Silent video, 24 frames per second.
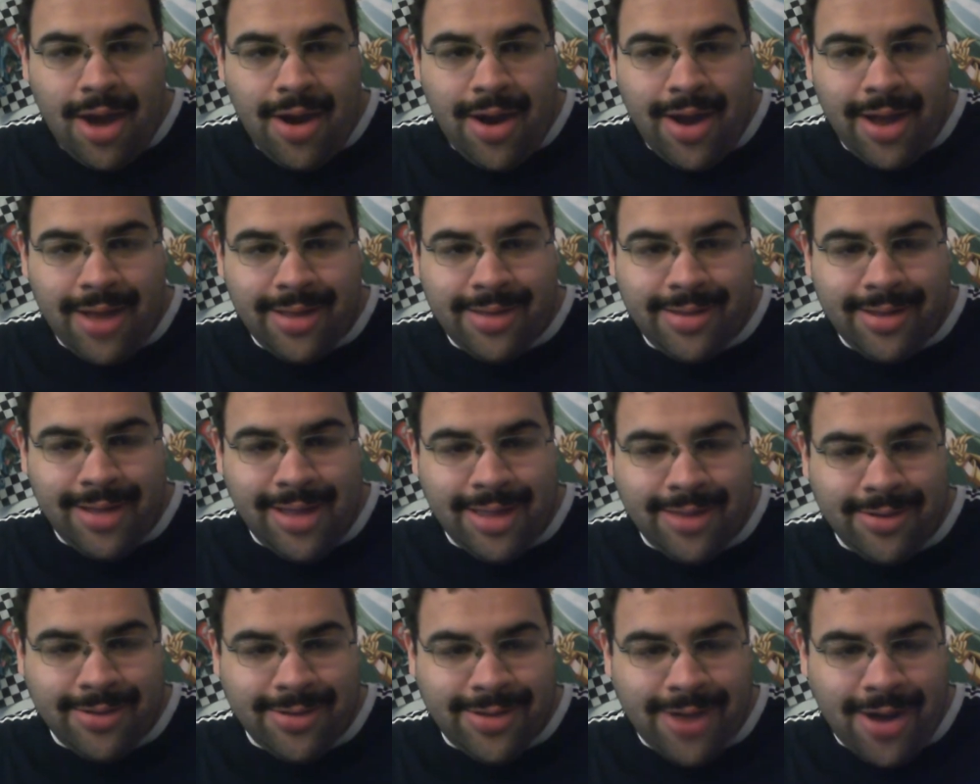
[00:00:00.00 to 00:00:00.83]
All right,
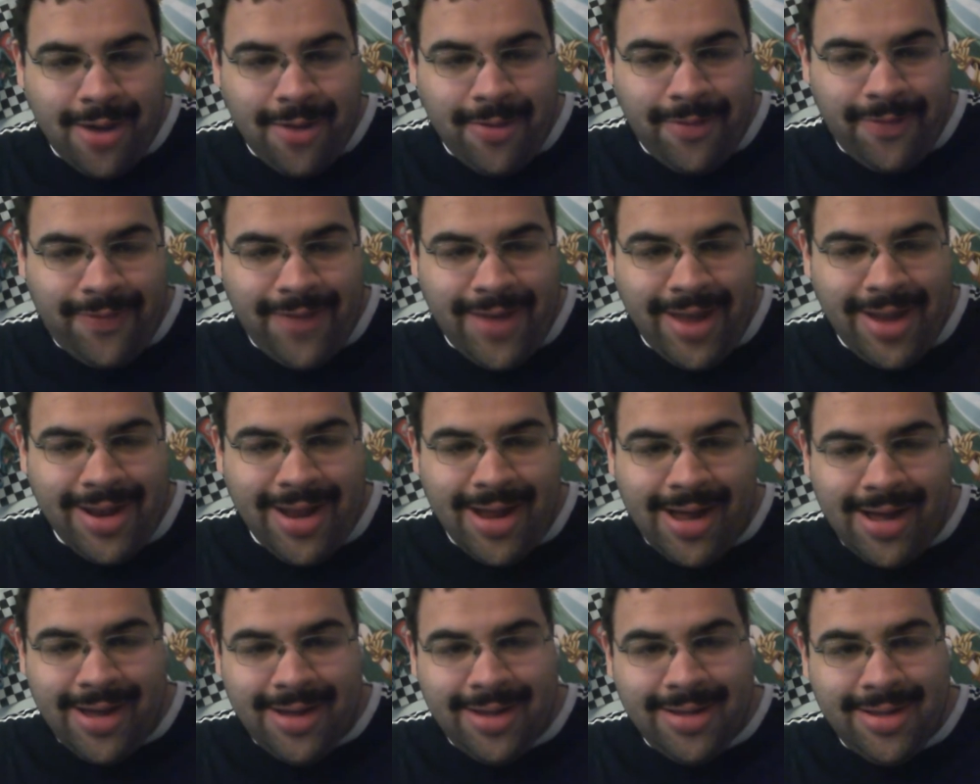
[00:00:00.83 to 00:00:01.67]
so let's go start with
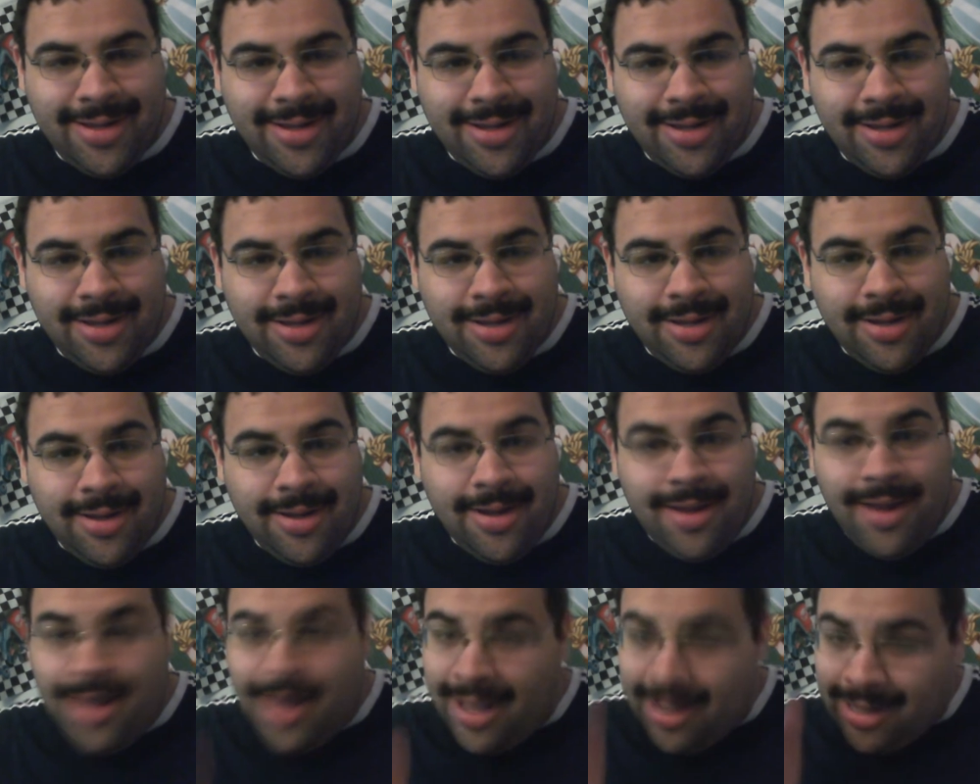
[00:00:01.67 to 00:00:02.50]
Fina.
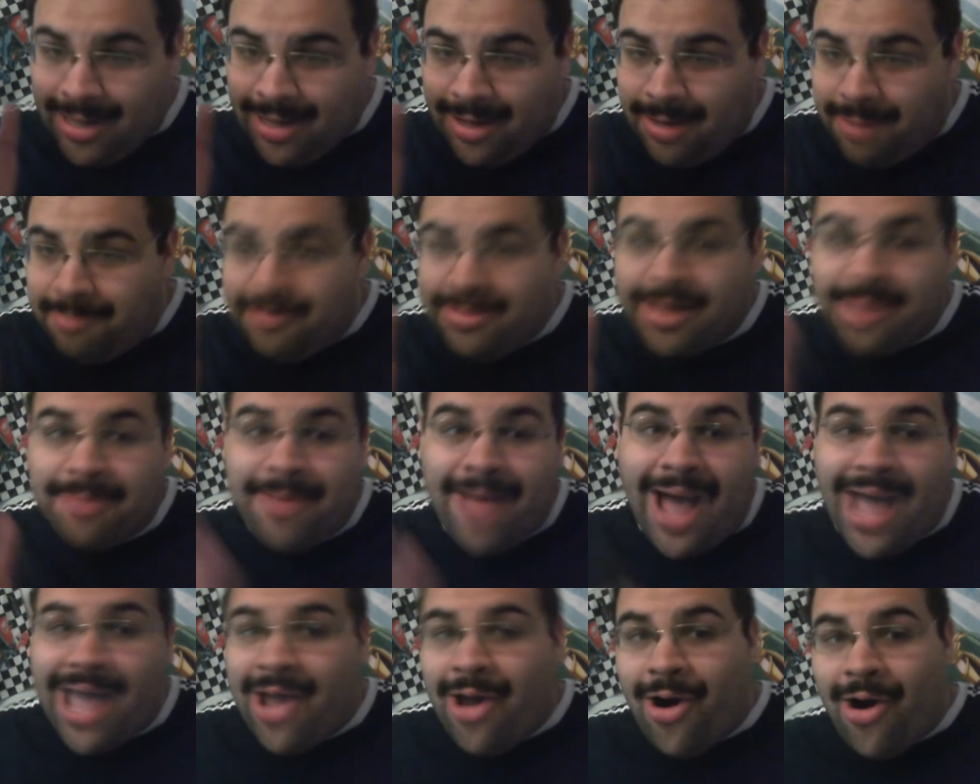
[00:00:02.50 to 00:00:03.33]
It's
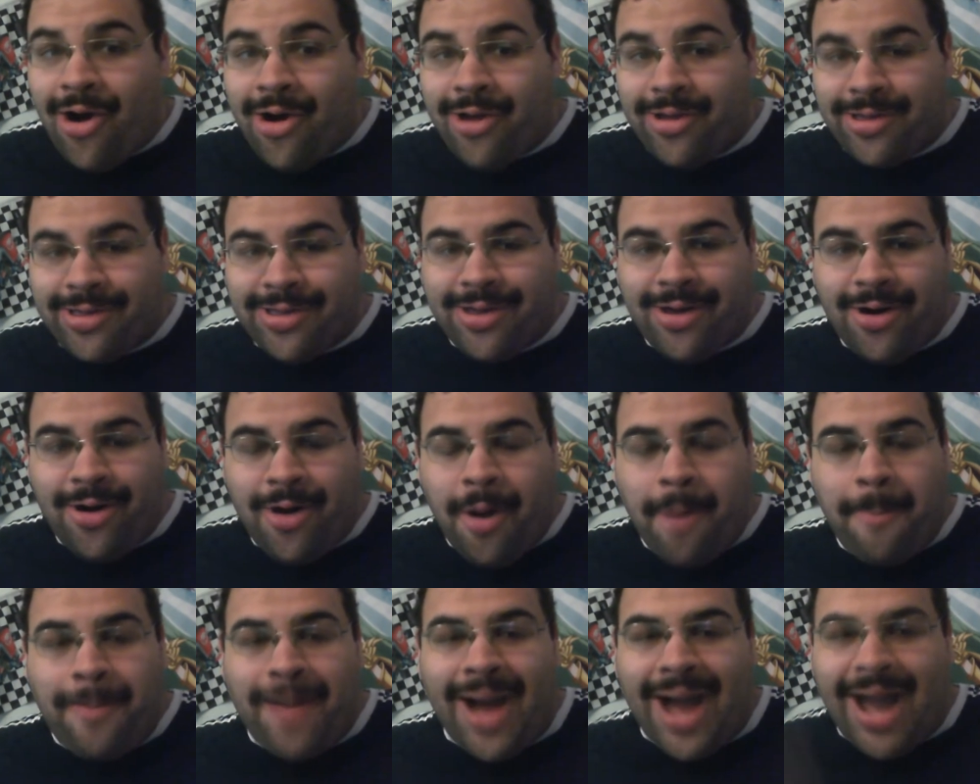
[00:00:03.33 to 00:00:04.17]
a Maya art,
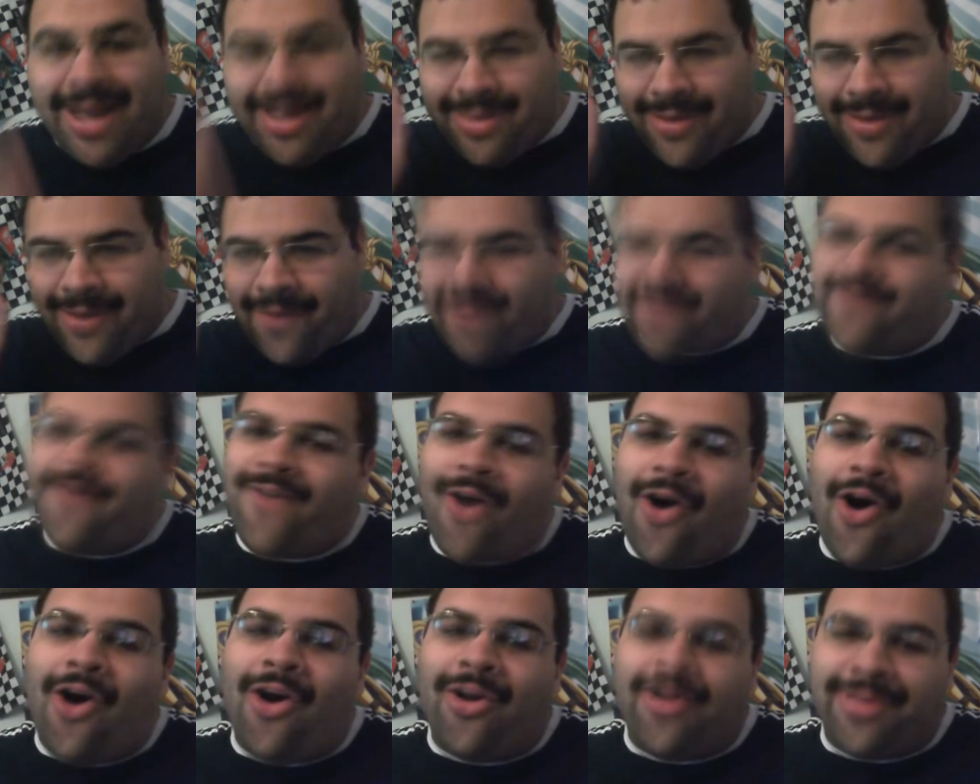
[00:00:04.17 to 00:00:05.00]
so by
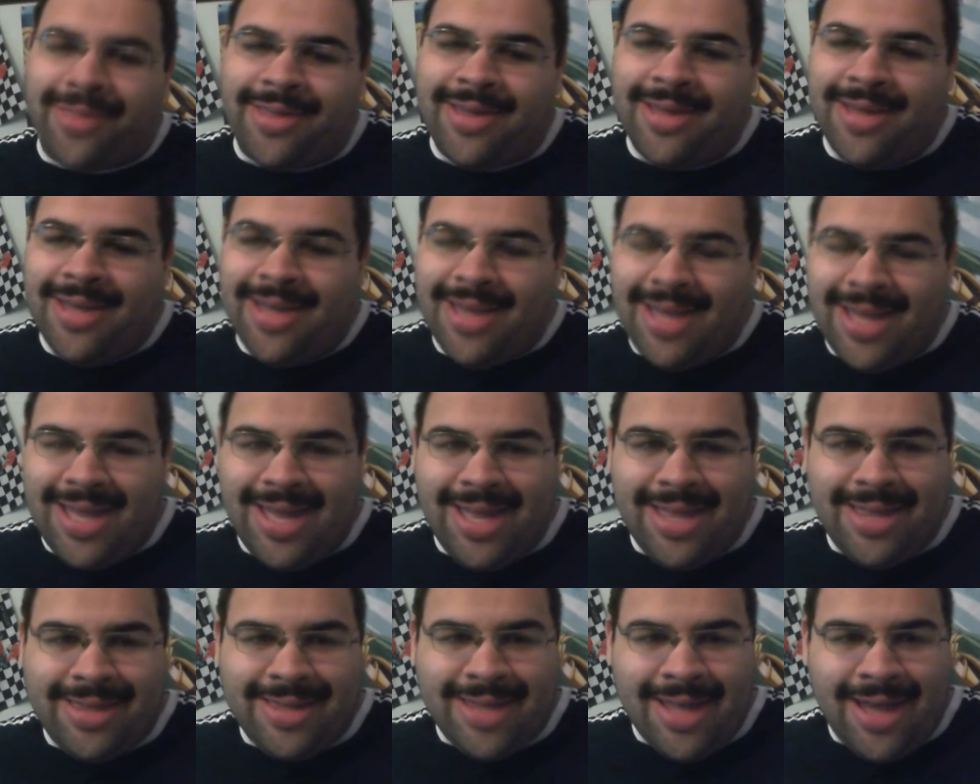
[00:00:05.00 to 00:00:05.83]
default,
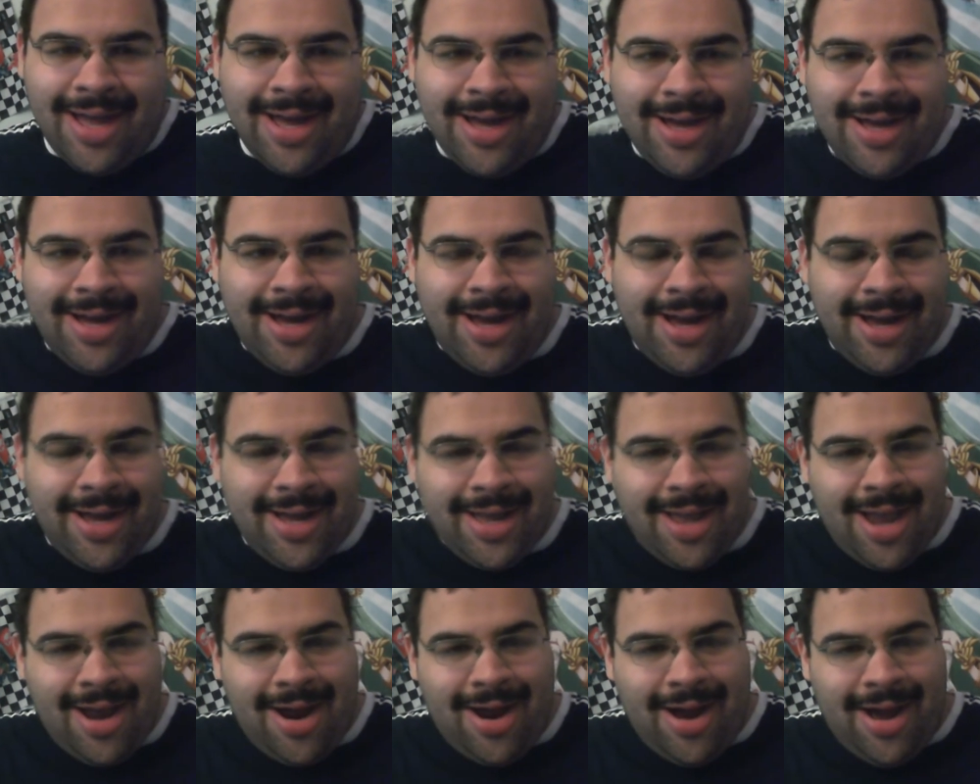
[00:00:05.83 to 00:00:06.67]
it's a,
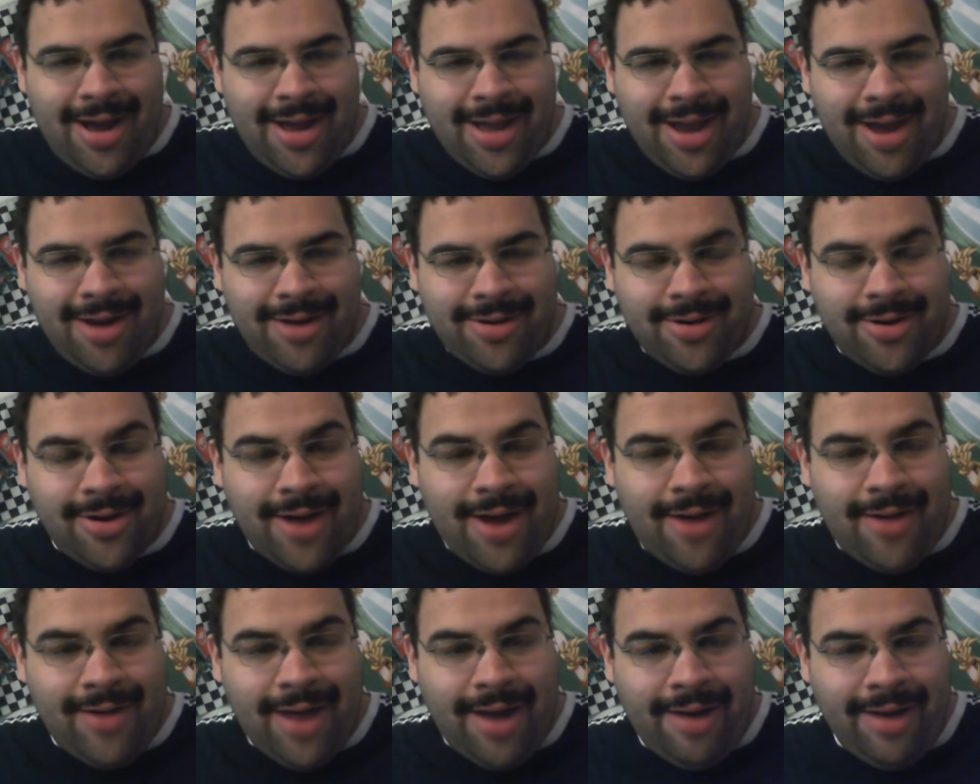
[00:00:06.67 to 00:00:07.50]
a, a
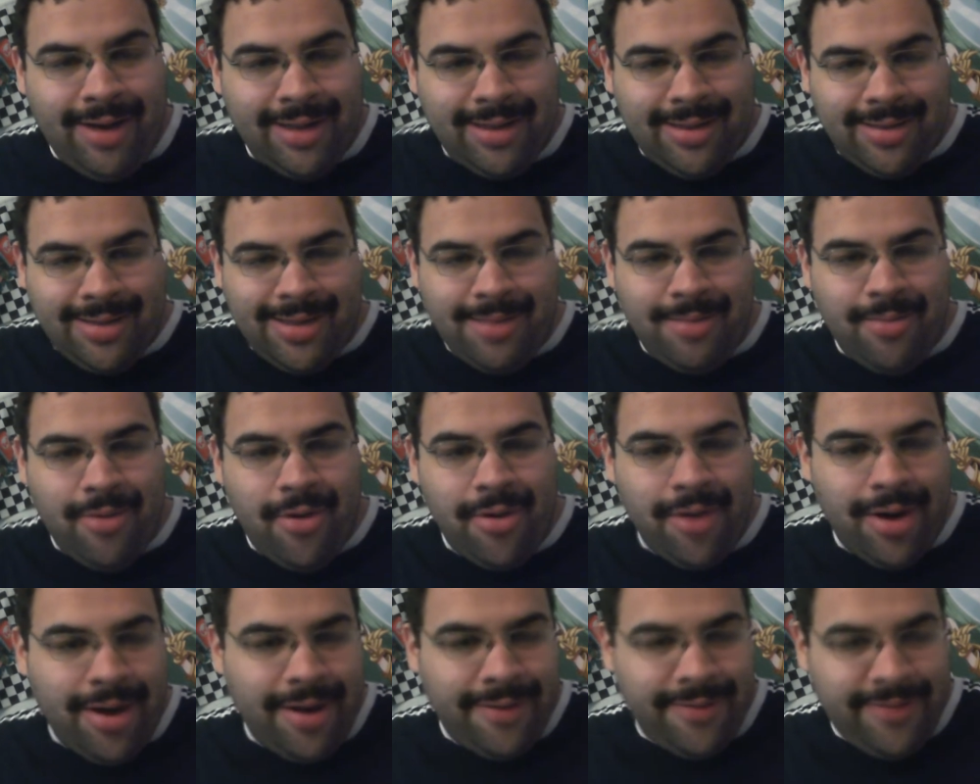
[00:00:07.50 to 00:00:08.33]
character I, I would like to see
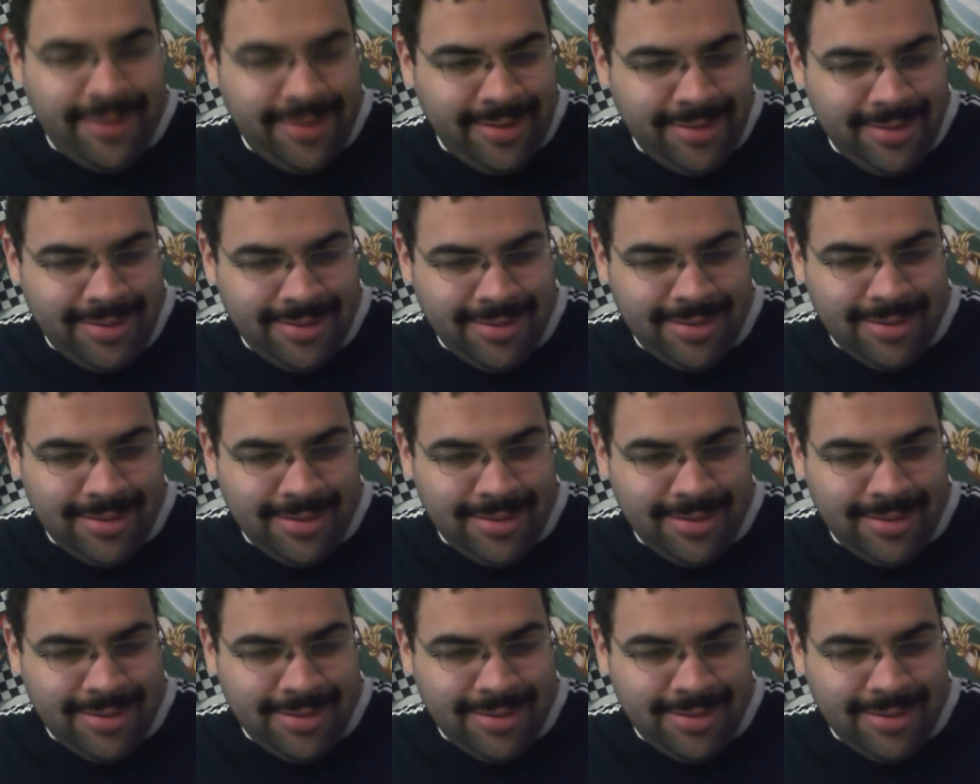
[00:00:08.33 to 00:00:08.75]
more of.